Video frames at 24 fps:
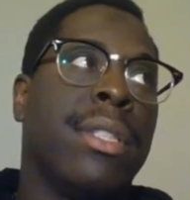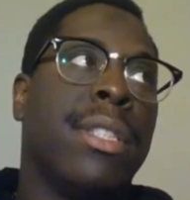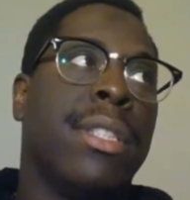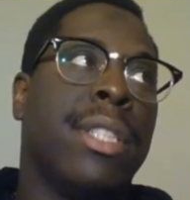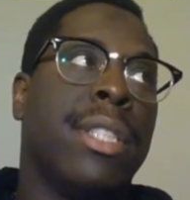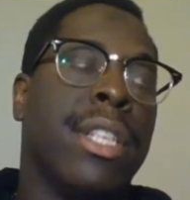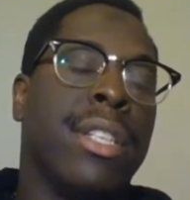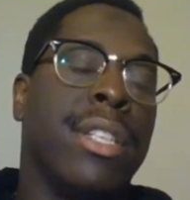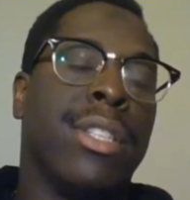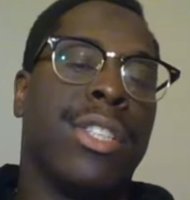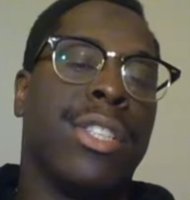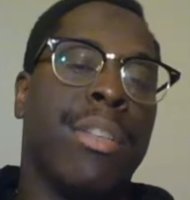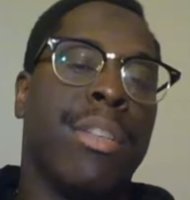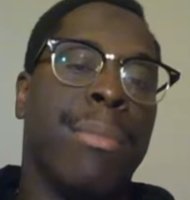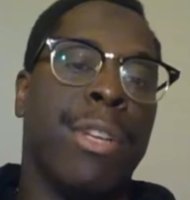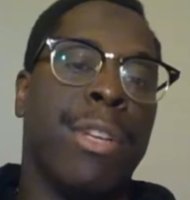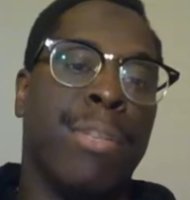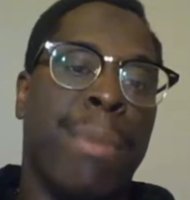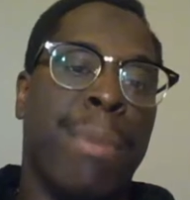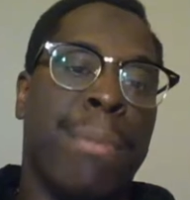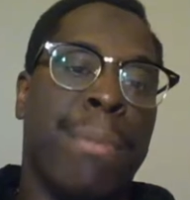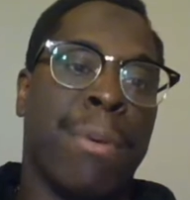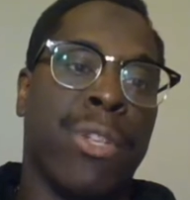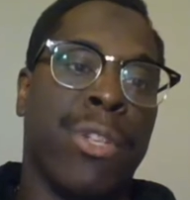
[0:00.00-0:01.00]
there's some of
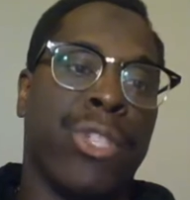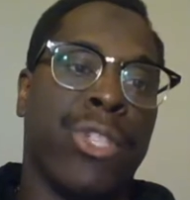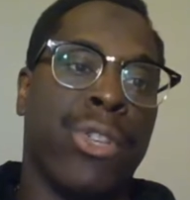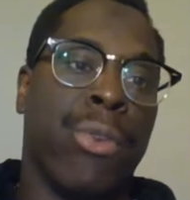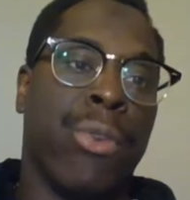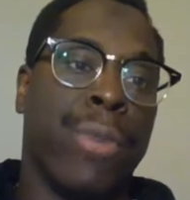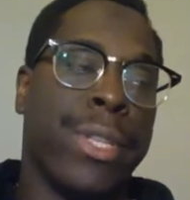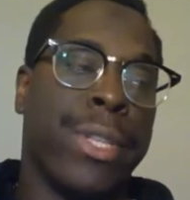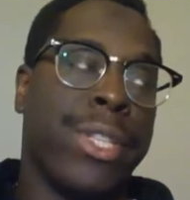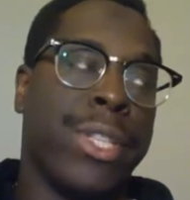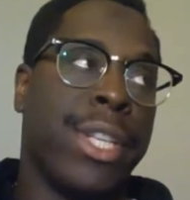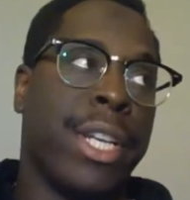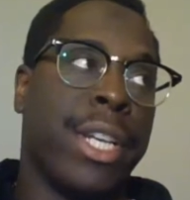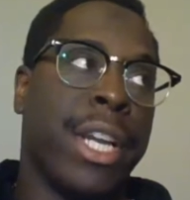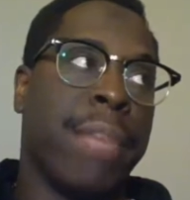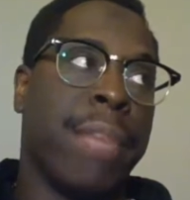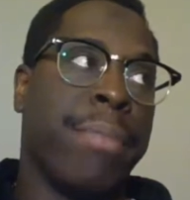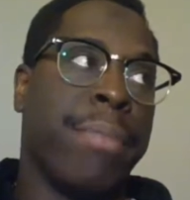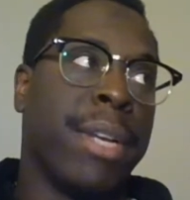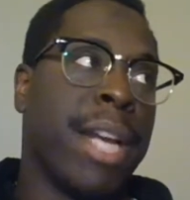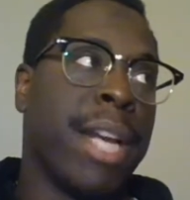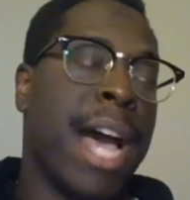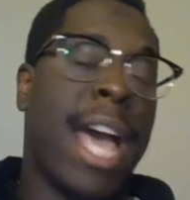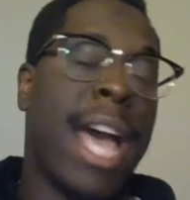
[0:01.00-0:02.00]
those people are so resilient,
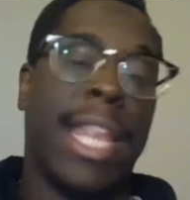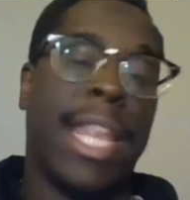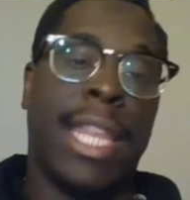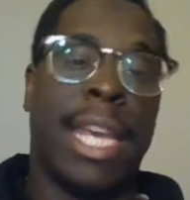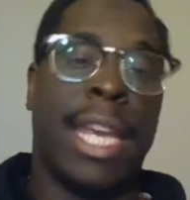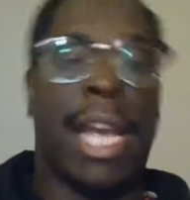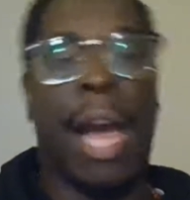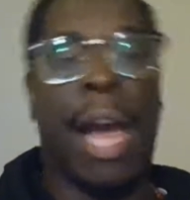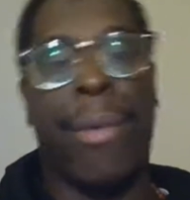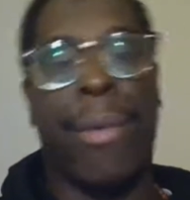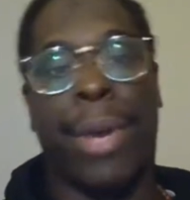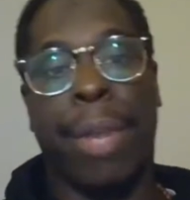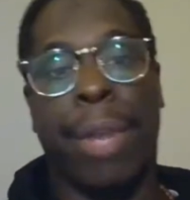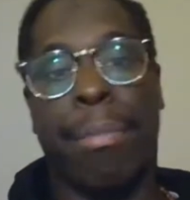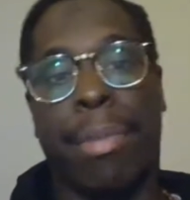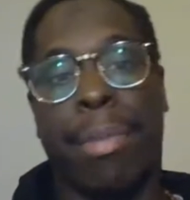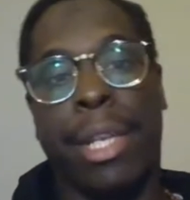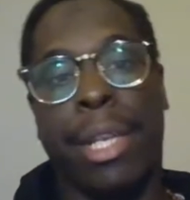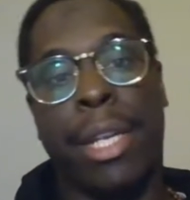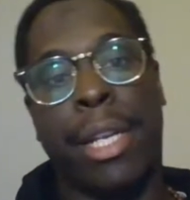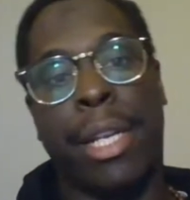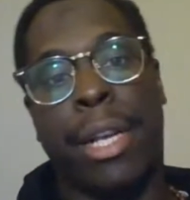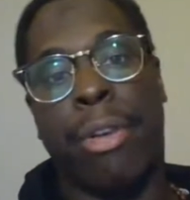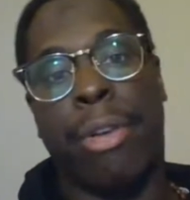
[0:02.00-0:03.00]
but I think I would
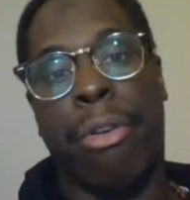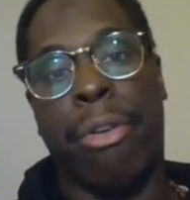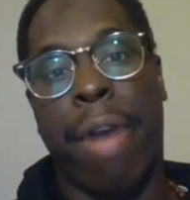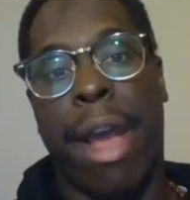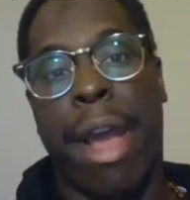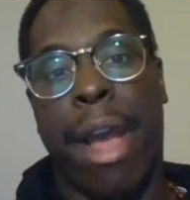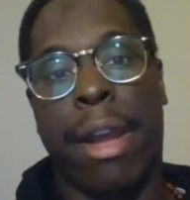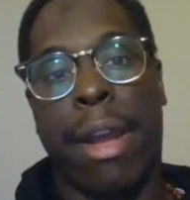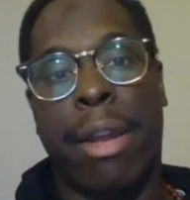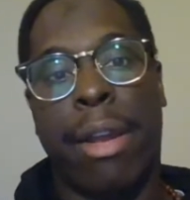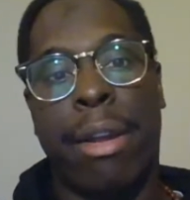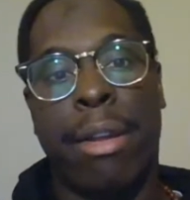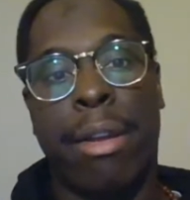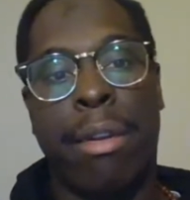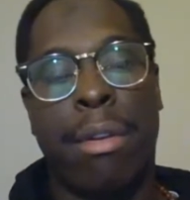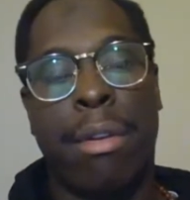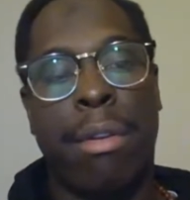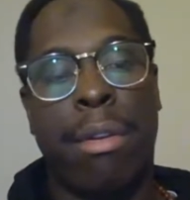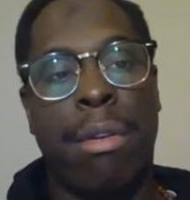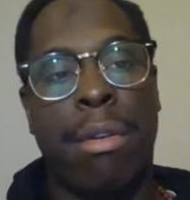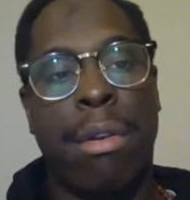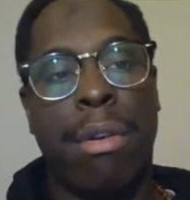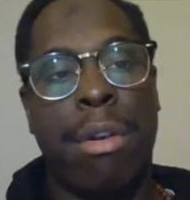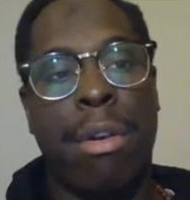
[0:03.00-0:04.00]
completely crack.
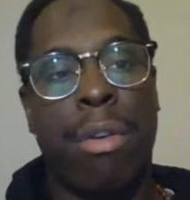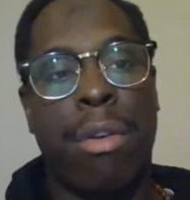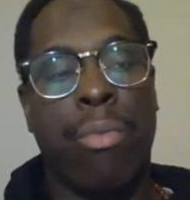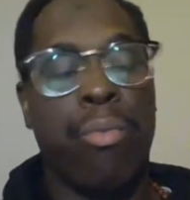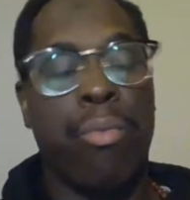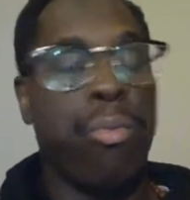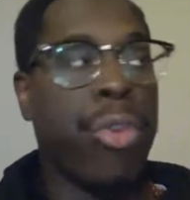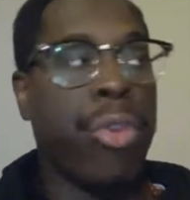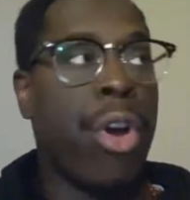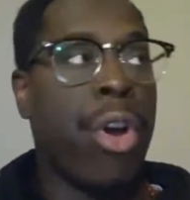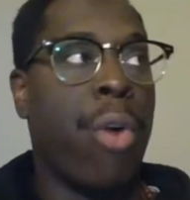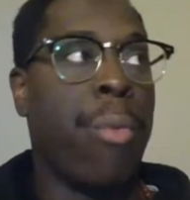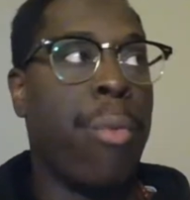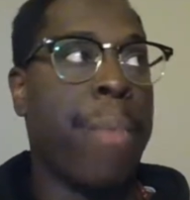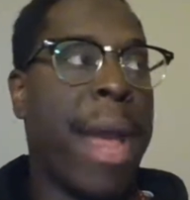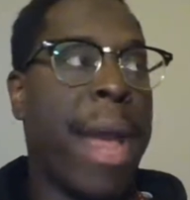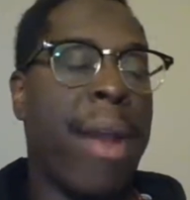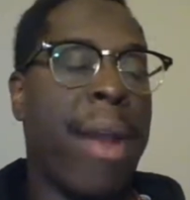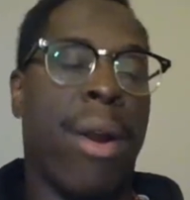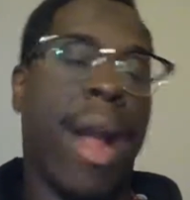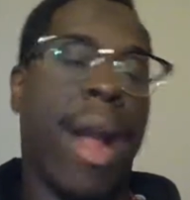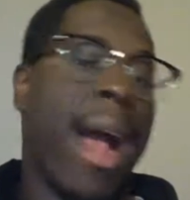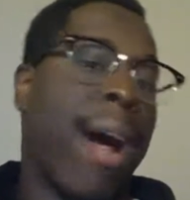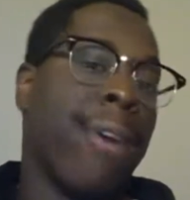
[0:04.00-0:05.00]
No
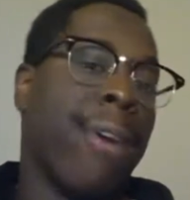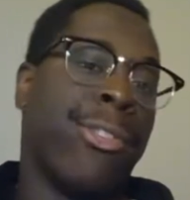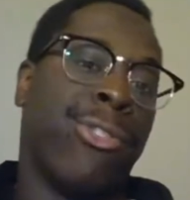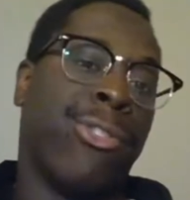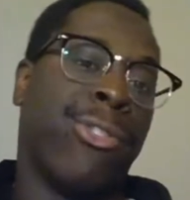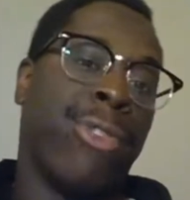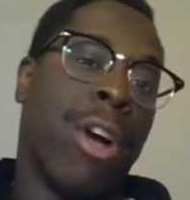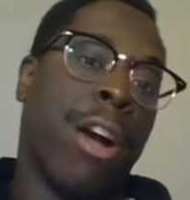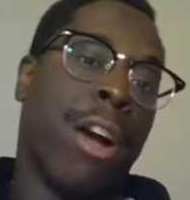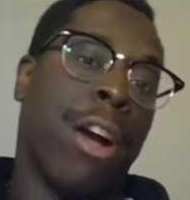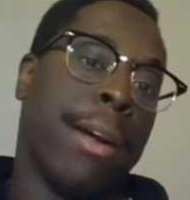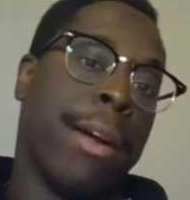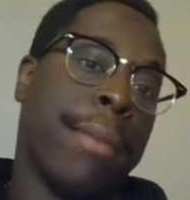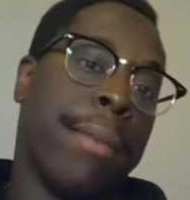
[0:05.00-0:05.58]
matter how strong